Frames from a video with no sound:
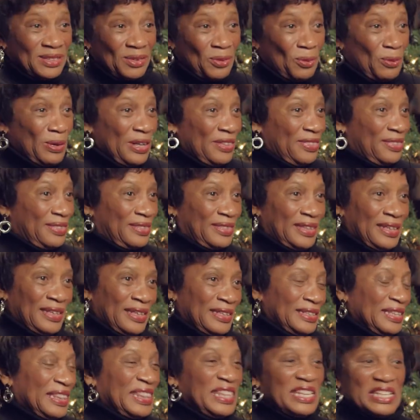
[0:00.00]
with
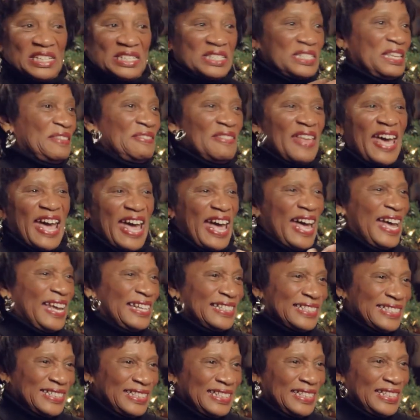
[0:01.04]
this and
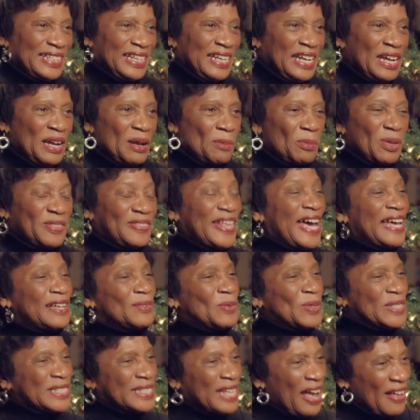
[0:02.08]
that. But that
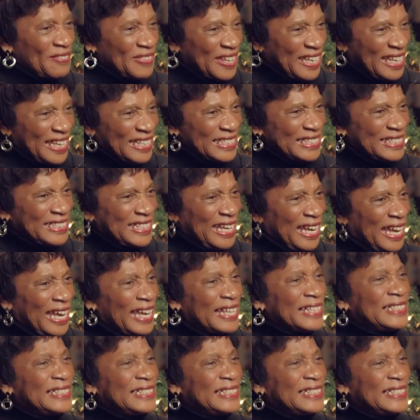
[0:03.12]
was not the intent.